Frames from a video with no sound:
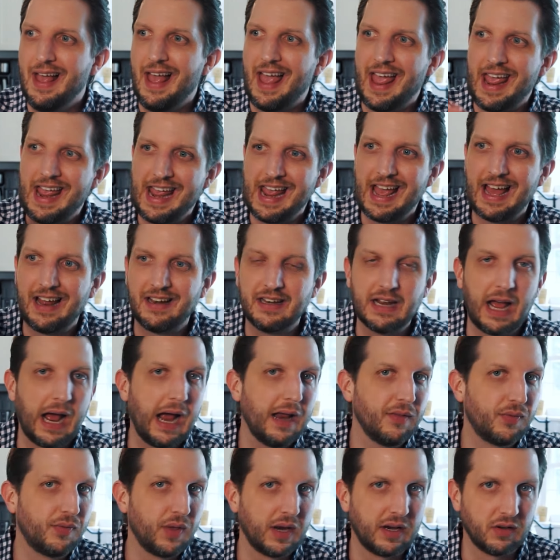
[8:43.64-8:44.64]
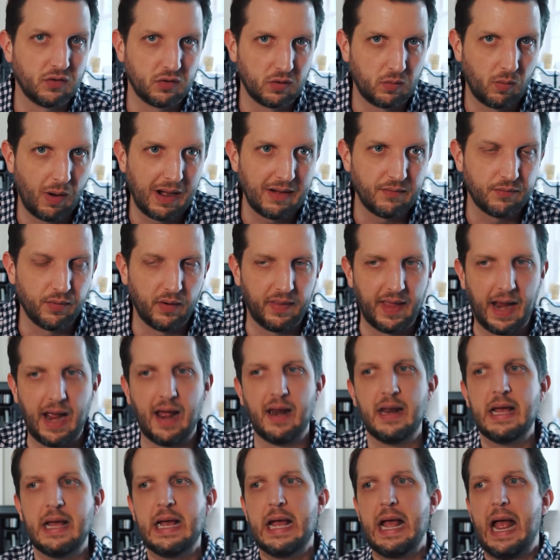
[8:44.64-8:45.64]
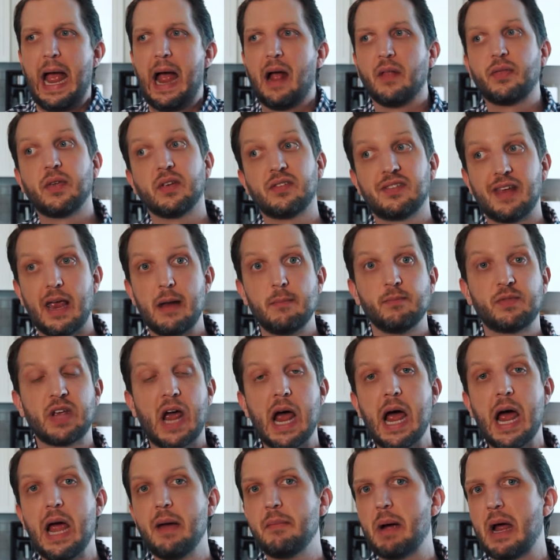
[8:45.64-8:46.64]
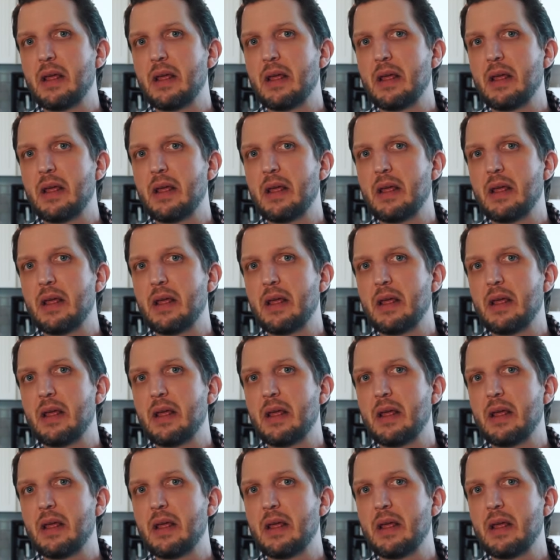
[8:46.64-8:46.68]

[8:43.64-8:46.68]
and I think it's great for that. At the same time,